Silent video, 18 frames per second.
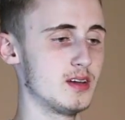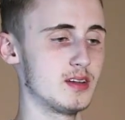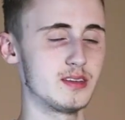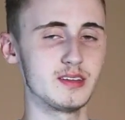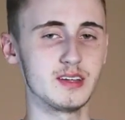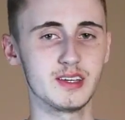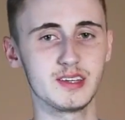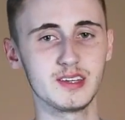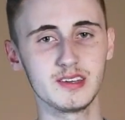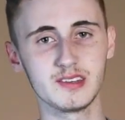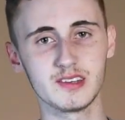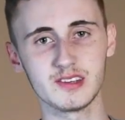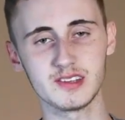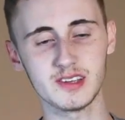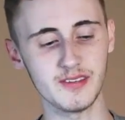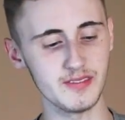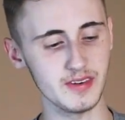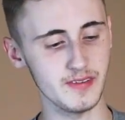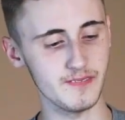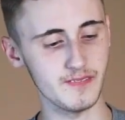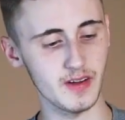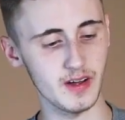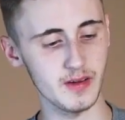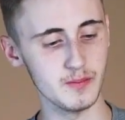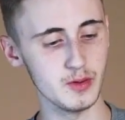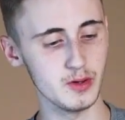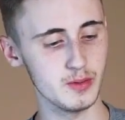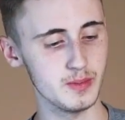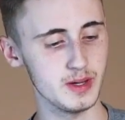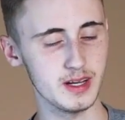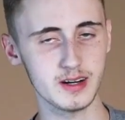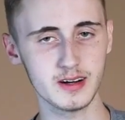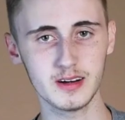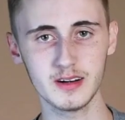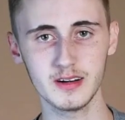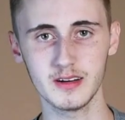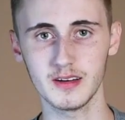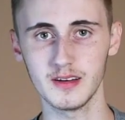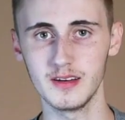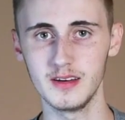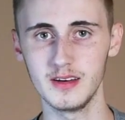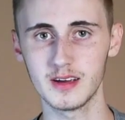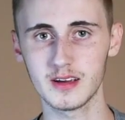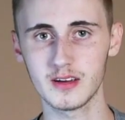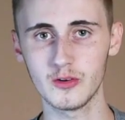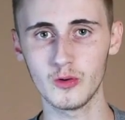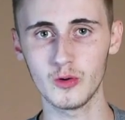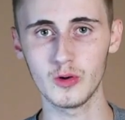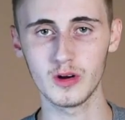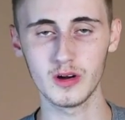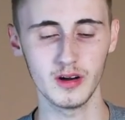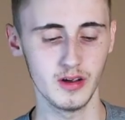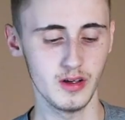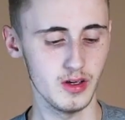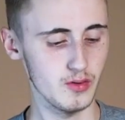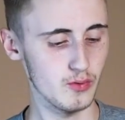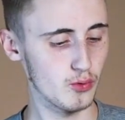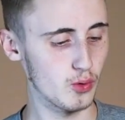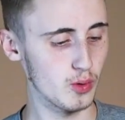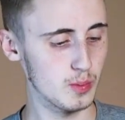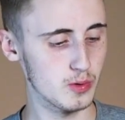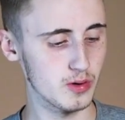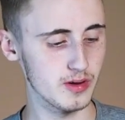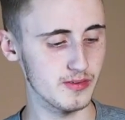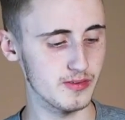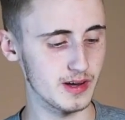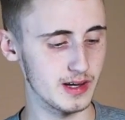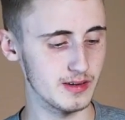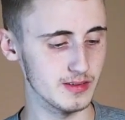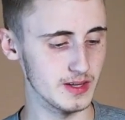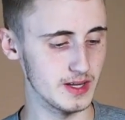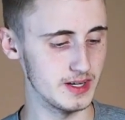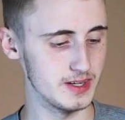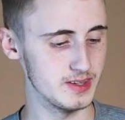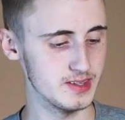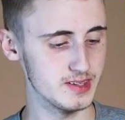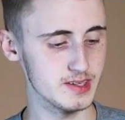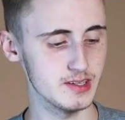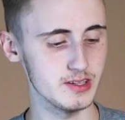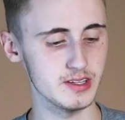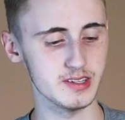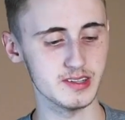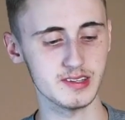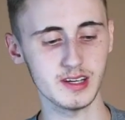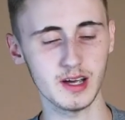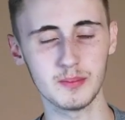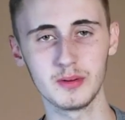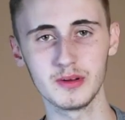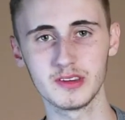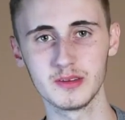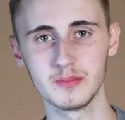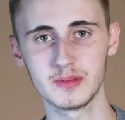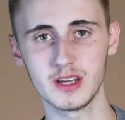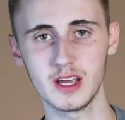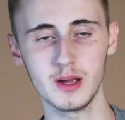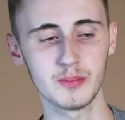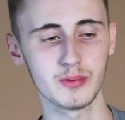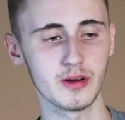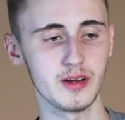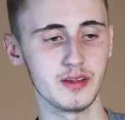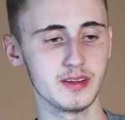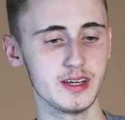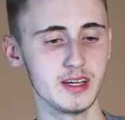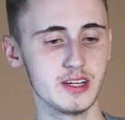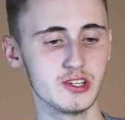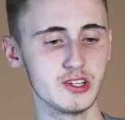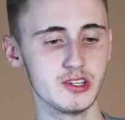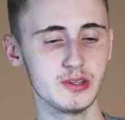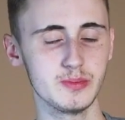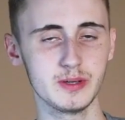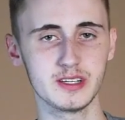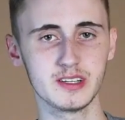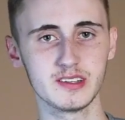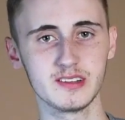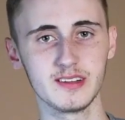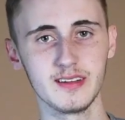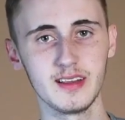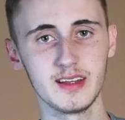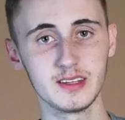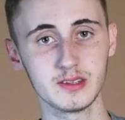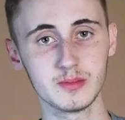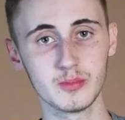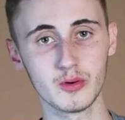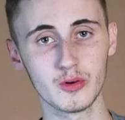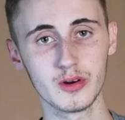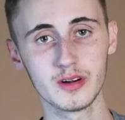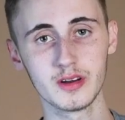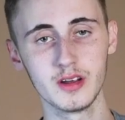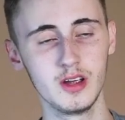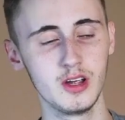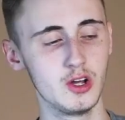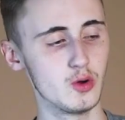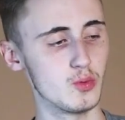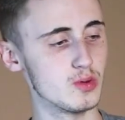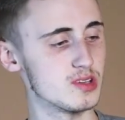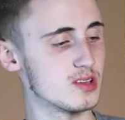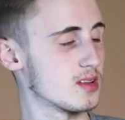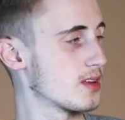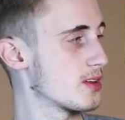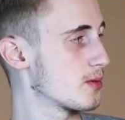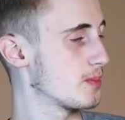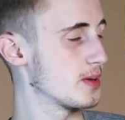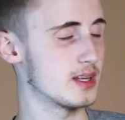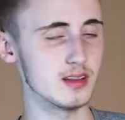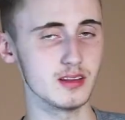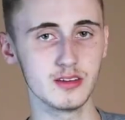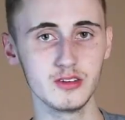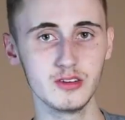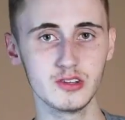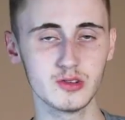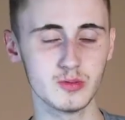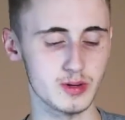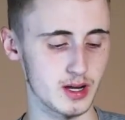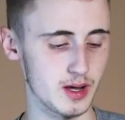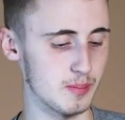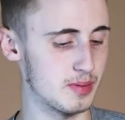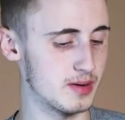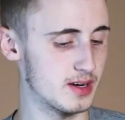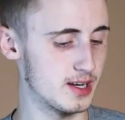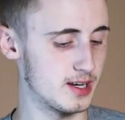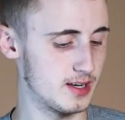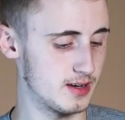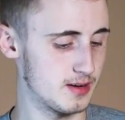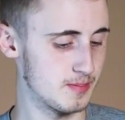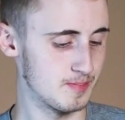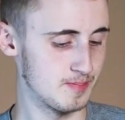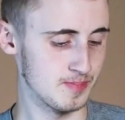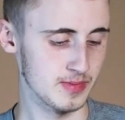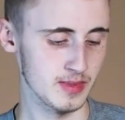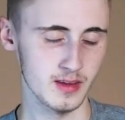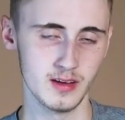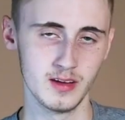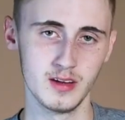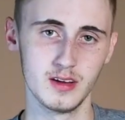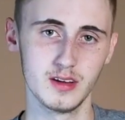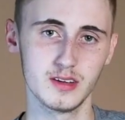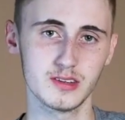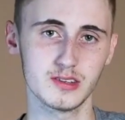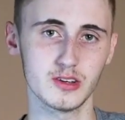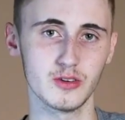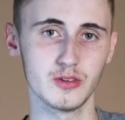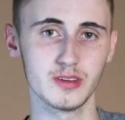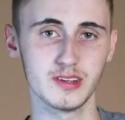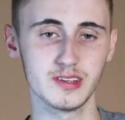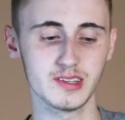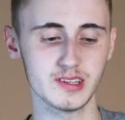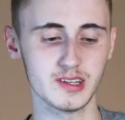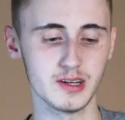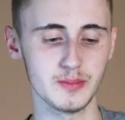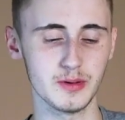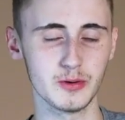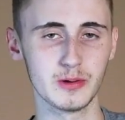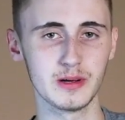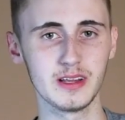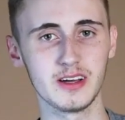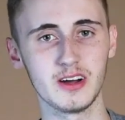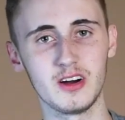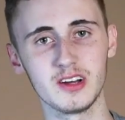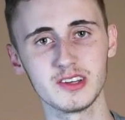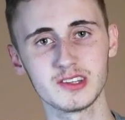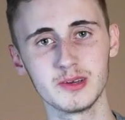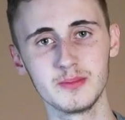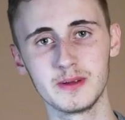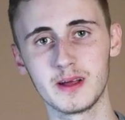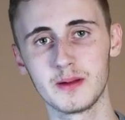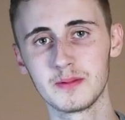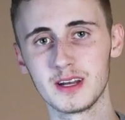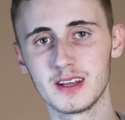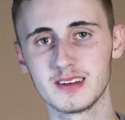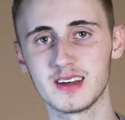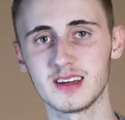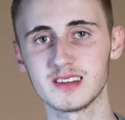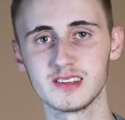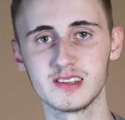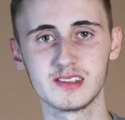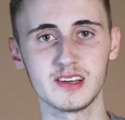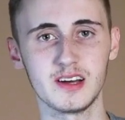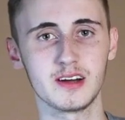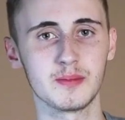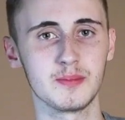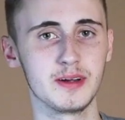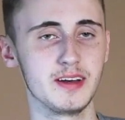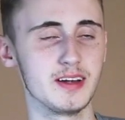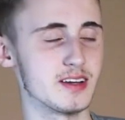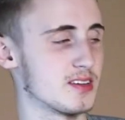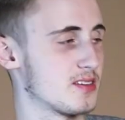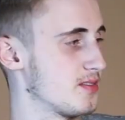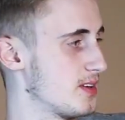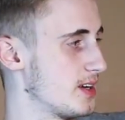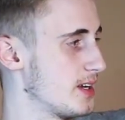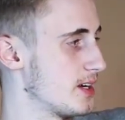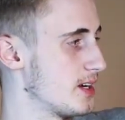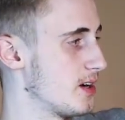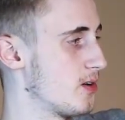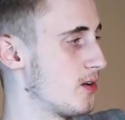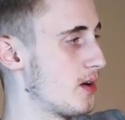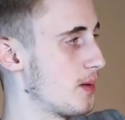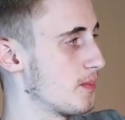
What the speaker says: This is a 75mm Nikkor 4.5 lens. You can see I put some tape around the edges because the lens board was a little bit loose when I put it in. So this is going to be really awesome, and I'm going to test this out in my next video.